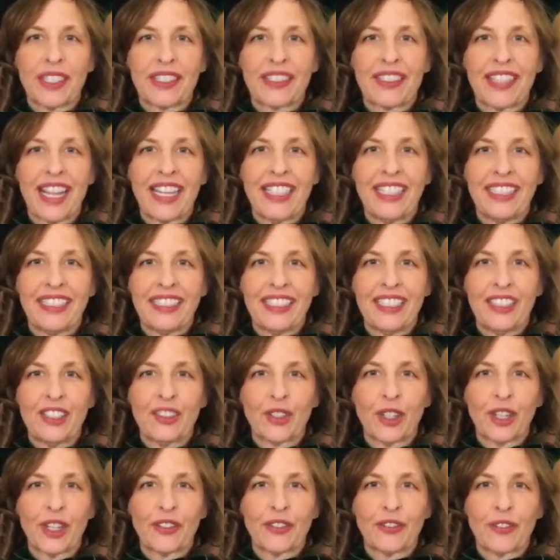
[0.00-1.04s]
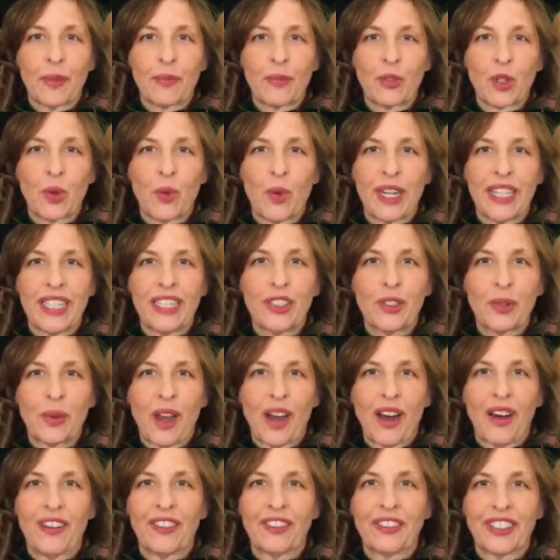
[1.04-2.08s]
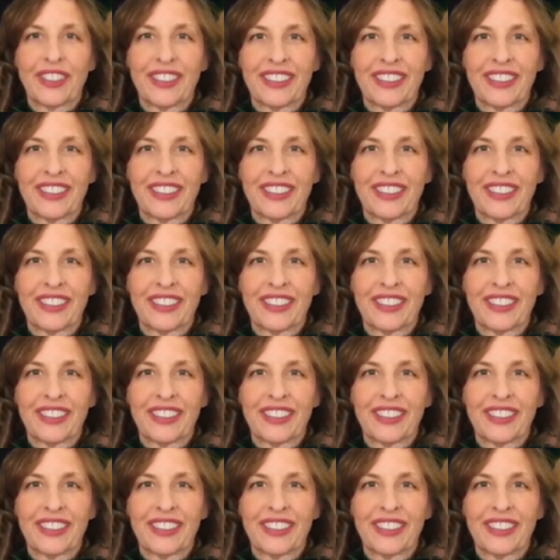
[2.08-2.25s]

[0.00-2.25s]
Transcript: Sandy Dietrich from 2012.